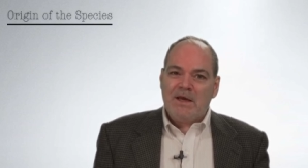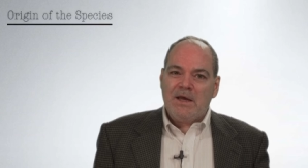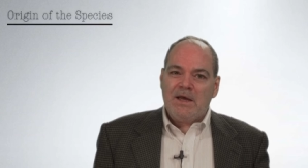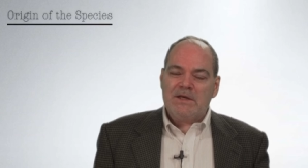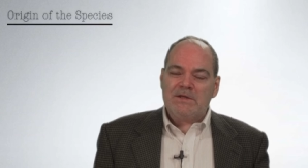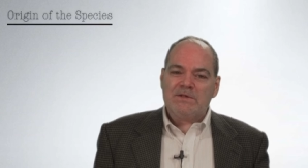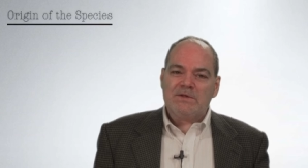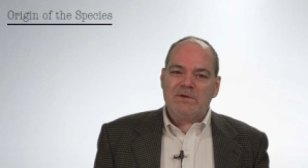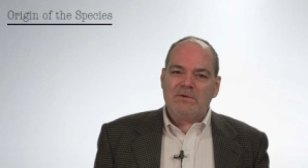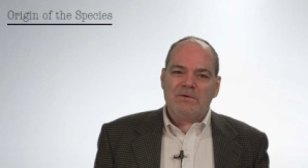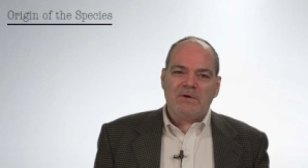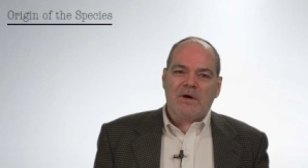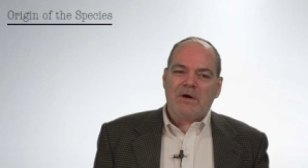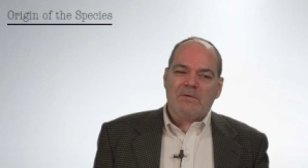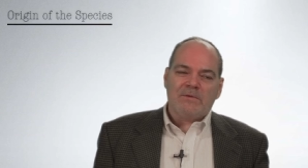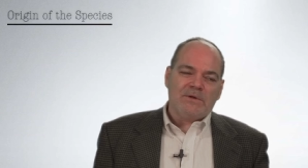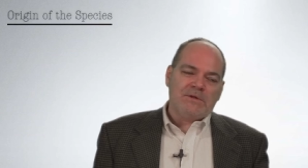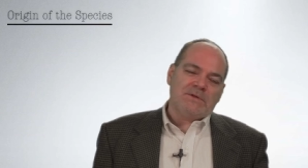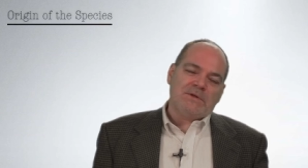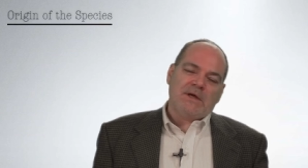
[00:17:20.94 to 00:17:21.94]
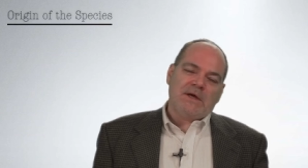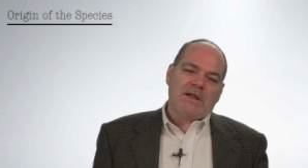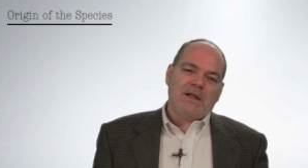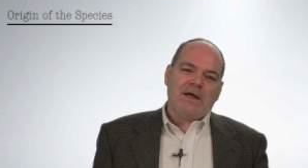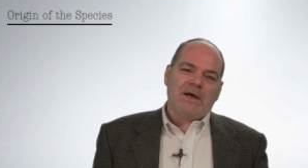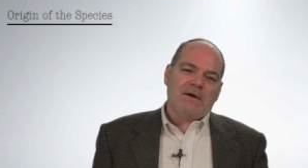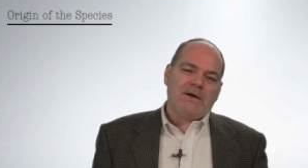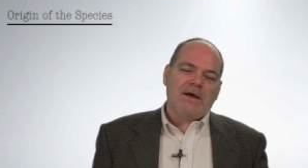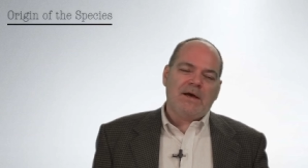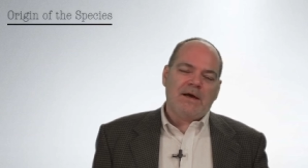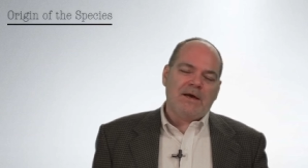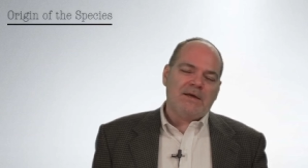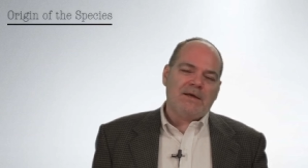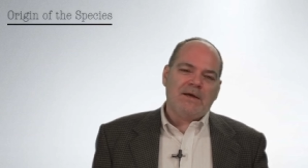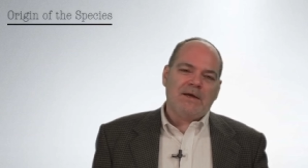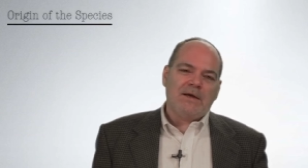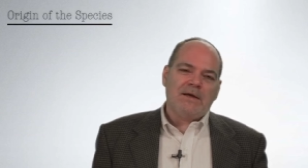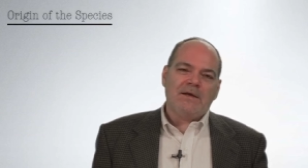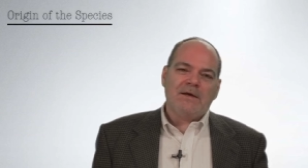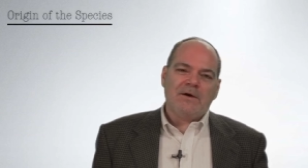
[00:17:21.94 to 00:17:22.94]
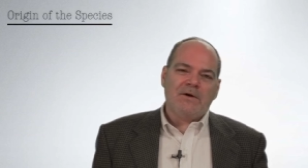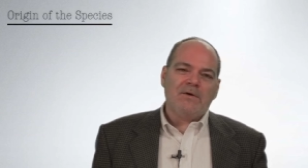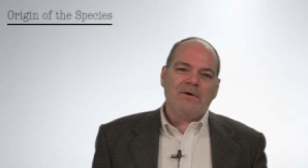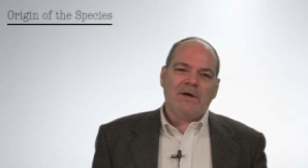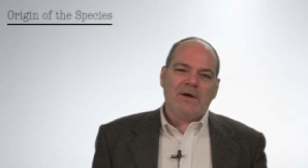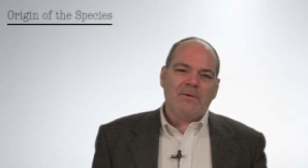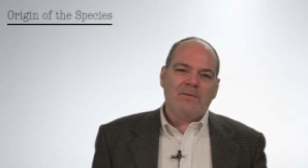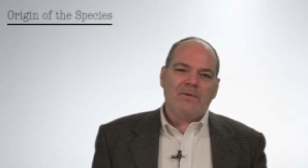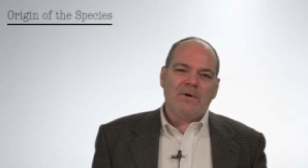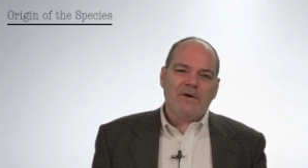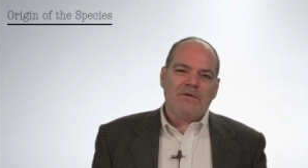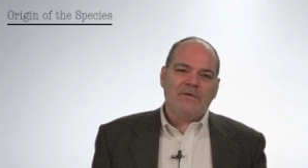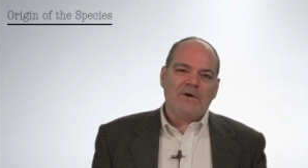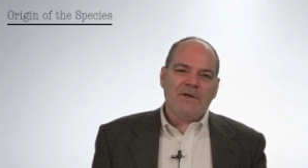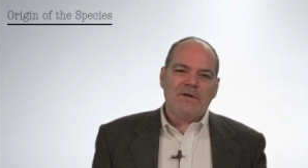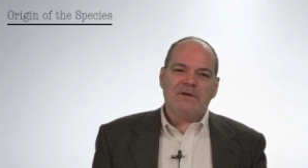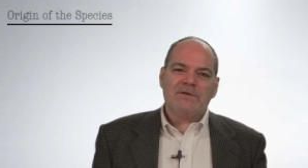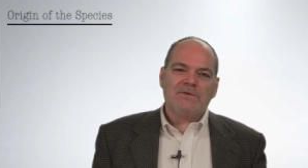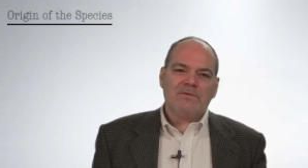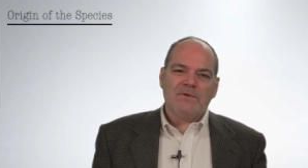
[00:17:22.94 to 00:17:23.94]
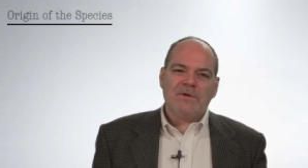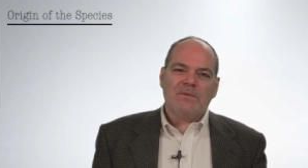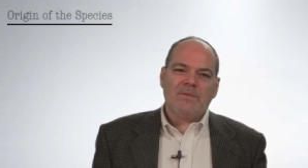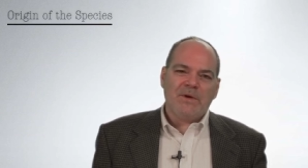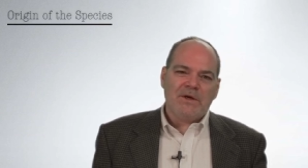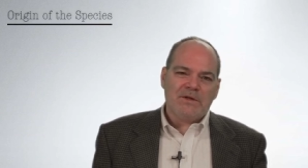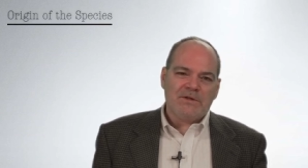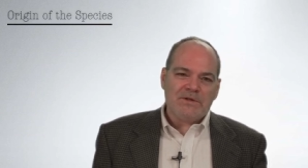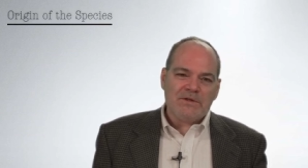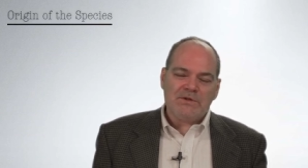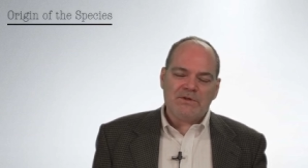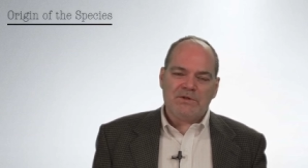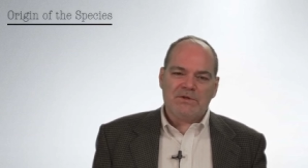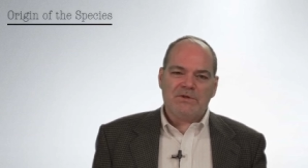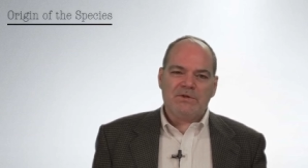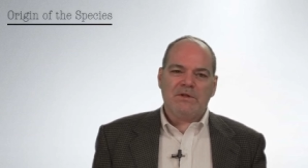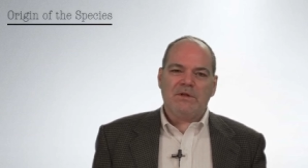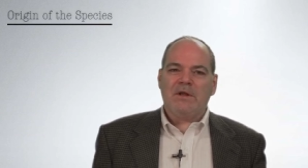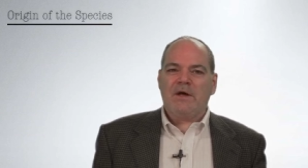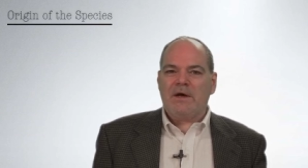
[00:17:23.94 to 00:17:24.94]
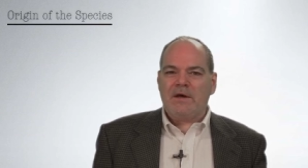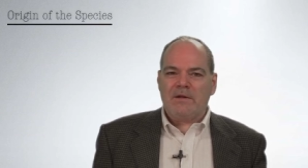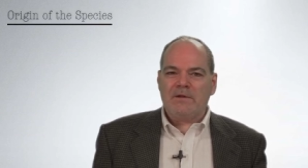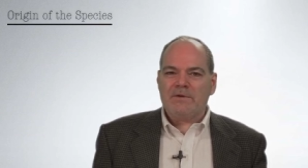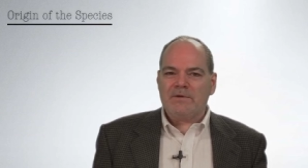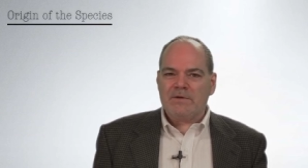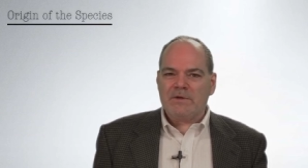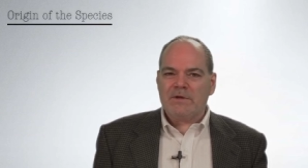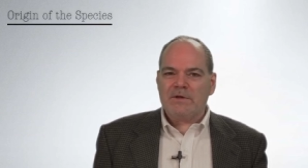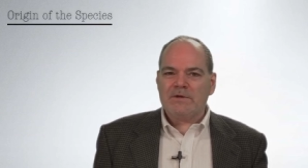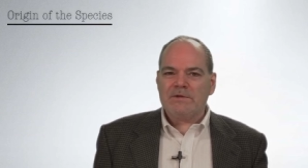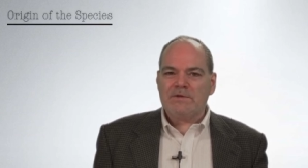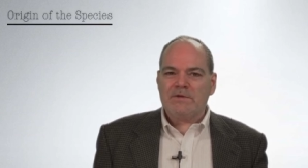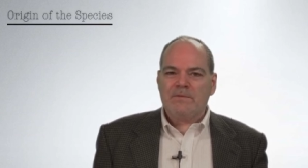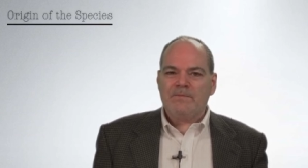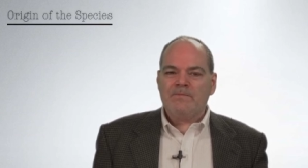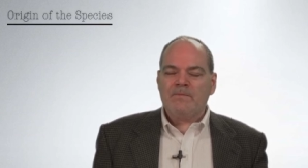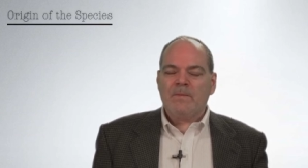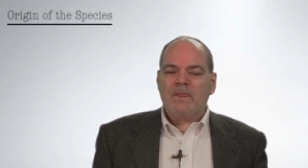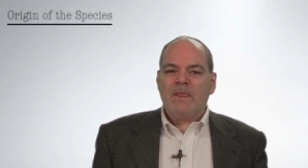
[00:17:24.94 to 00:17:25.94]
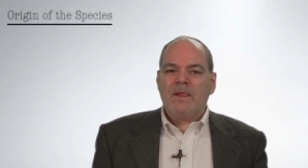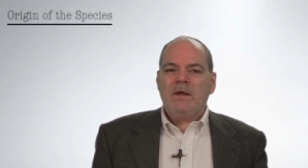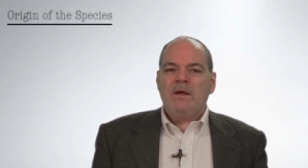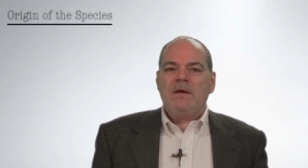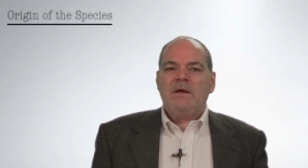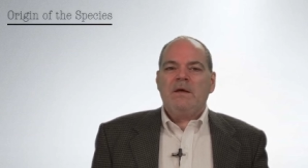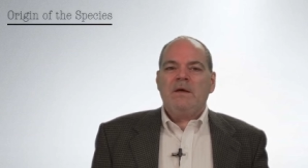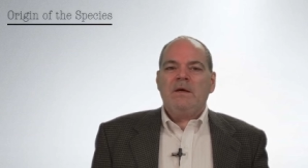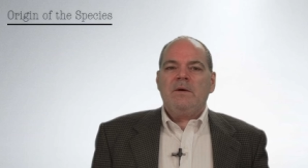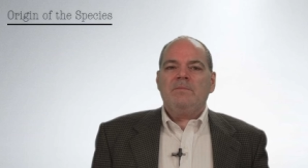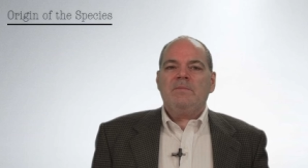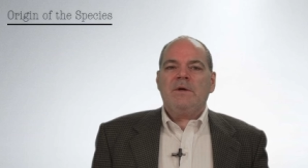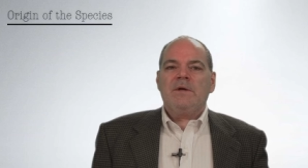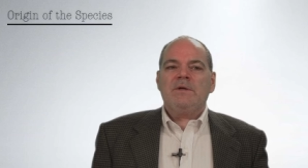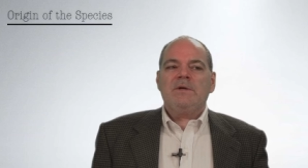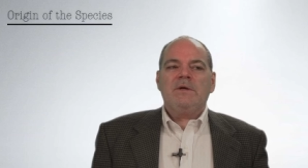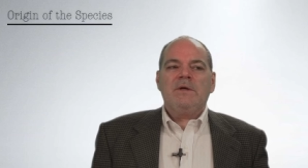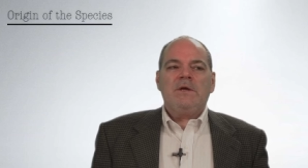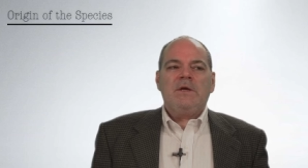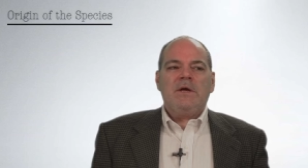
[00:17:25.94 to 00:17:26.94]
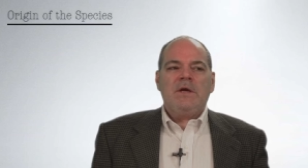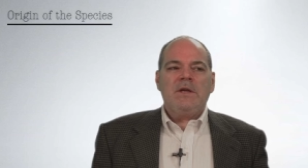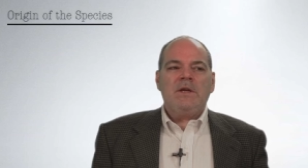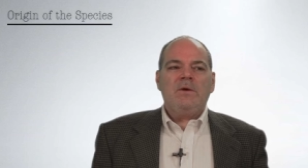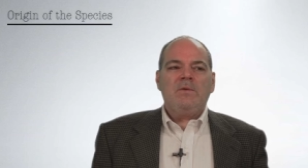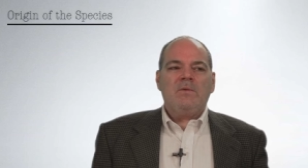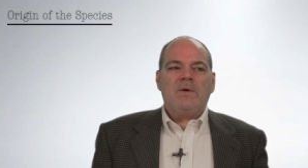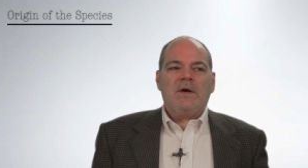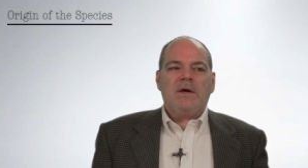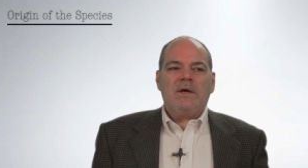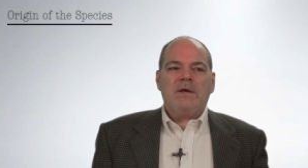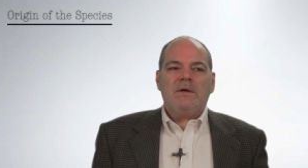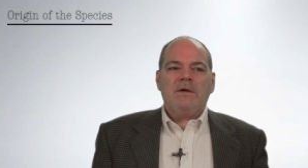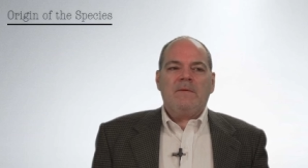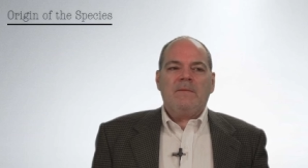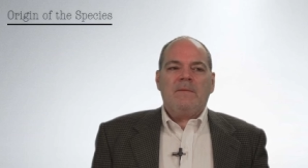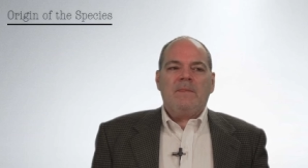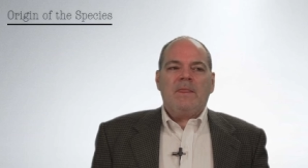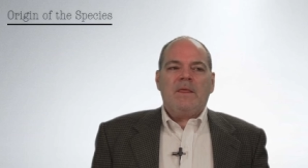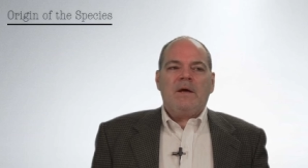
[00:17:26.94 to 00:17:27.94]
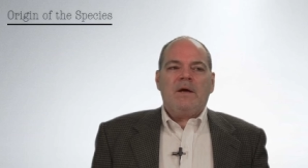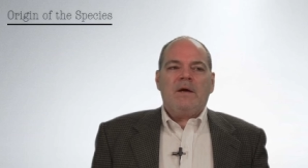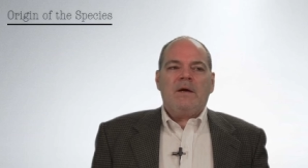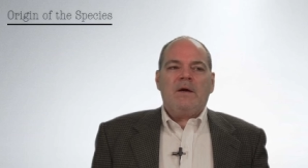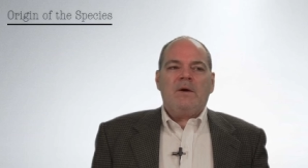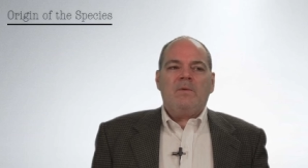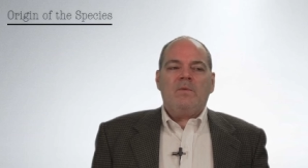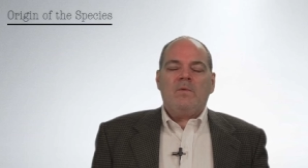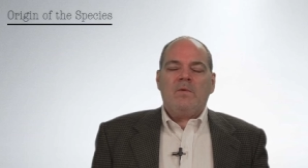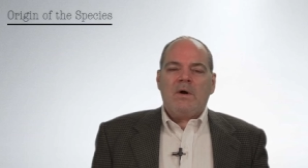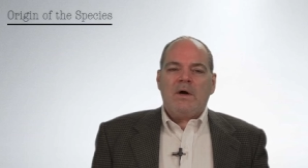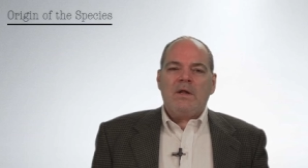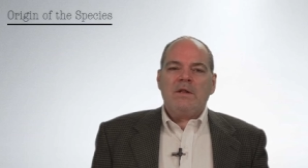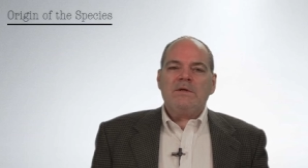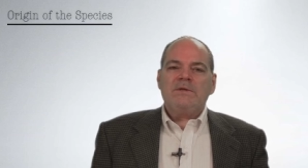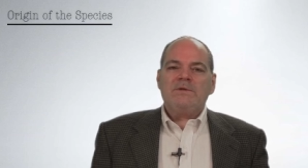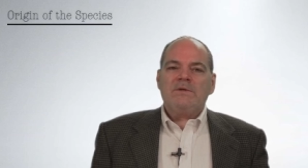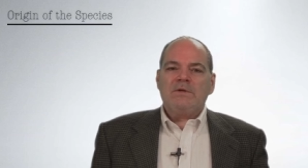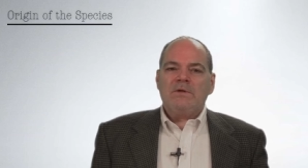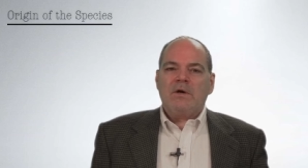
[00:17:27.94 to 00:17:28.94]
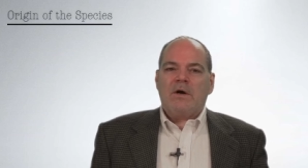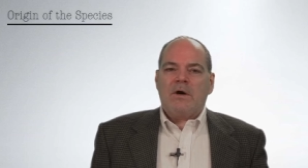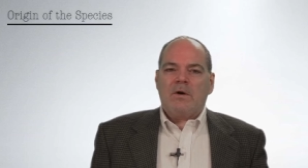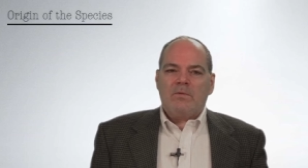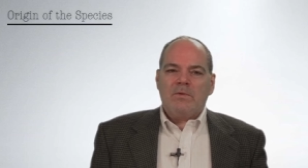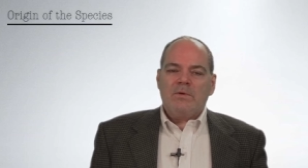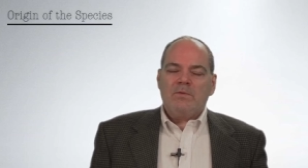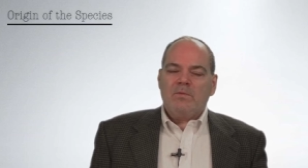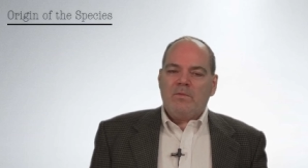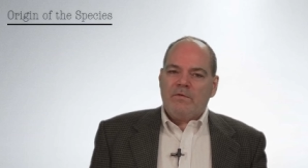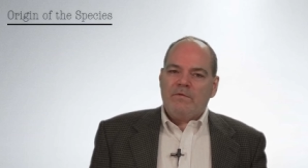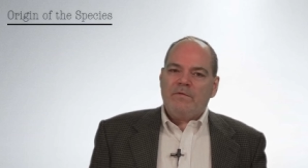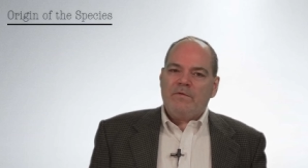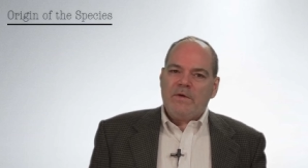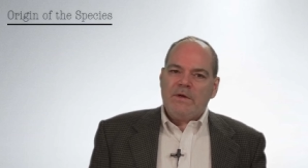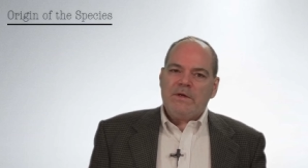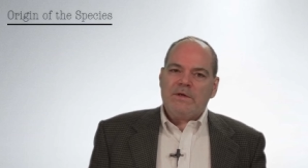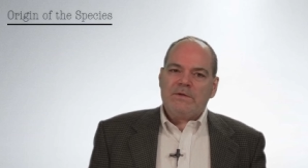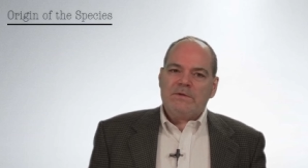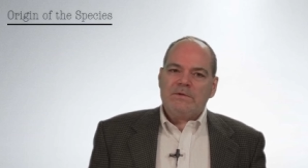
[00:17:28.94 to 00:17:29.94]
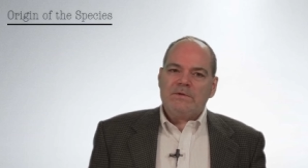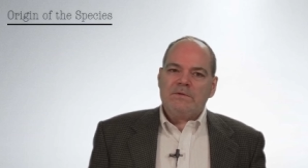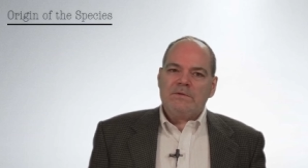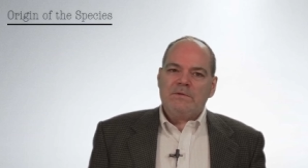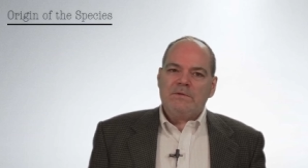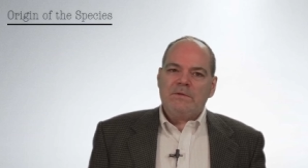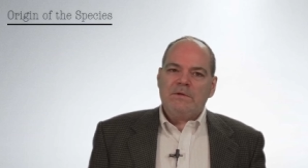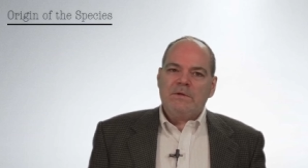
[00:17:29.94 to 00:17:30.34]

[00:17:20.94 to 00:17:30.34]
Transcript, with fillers: And so Darwin is kind of like, ah, yeah, yeah, okay, whatever. He doesn't really pay attention to Lyell on this. But anyway, uh, Wallace and Darwin were friends.